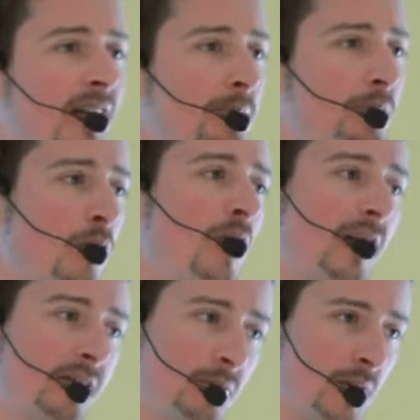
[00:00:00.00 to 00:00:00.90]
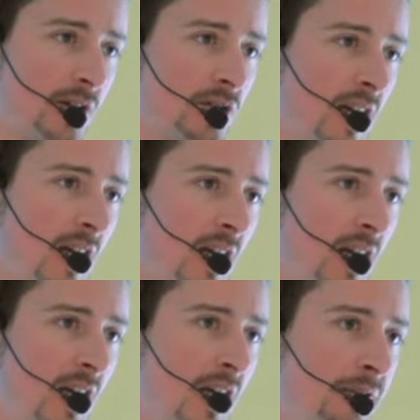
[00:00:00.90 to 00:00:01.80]
sell products so much. Yeah?
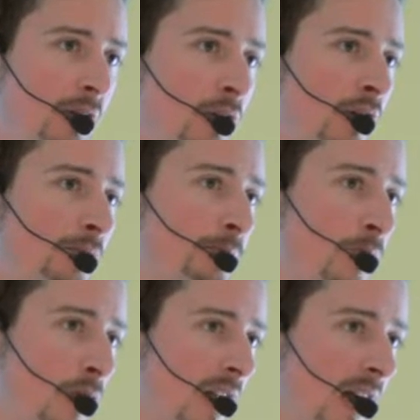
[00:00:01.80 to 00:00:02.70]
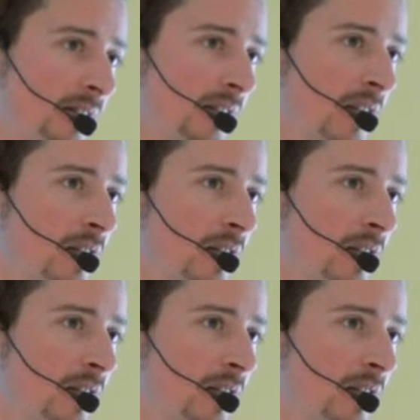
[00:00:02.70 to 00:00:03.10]
If you go into products,